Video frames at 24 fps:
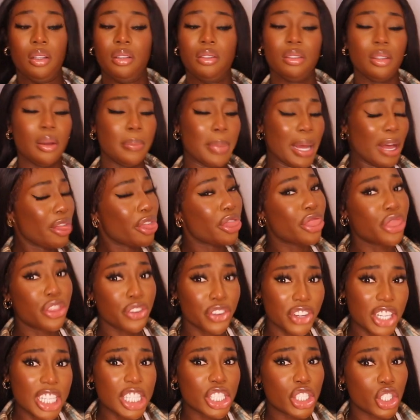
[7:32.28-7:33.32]
About
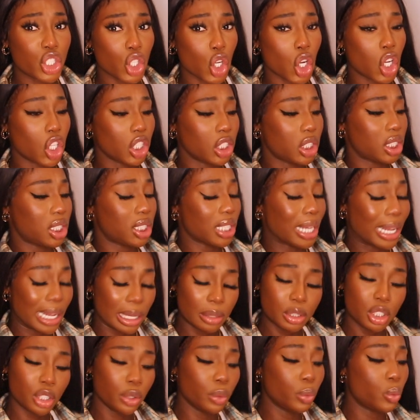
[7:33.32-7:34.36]
3 shots.
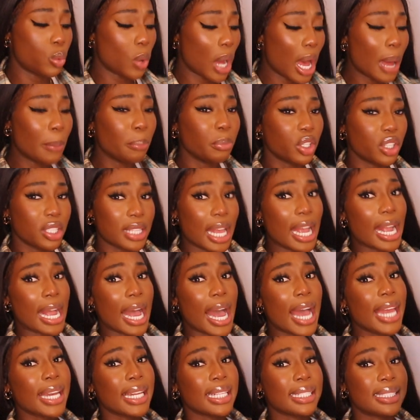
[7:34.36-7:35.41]
I'll do 1 because I
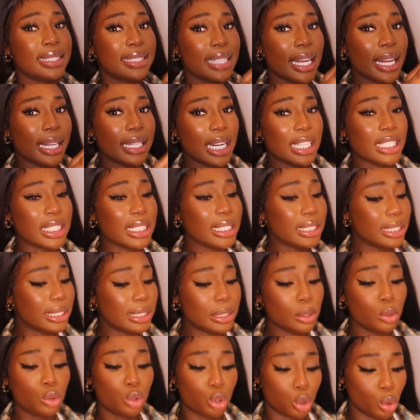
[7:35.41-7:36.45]
kind of said, I didn't
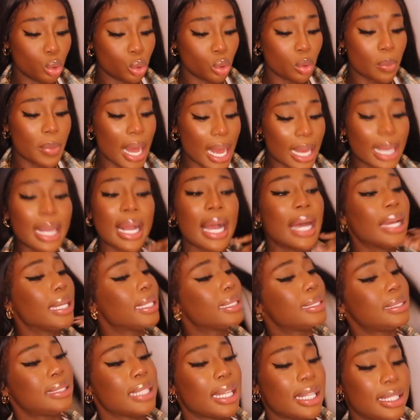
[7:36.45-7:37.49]
say 2, but I kind
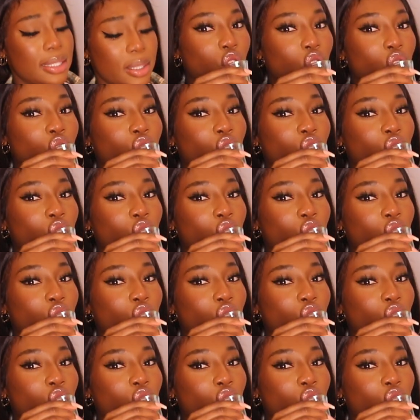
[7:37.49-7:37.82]
of said.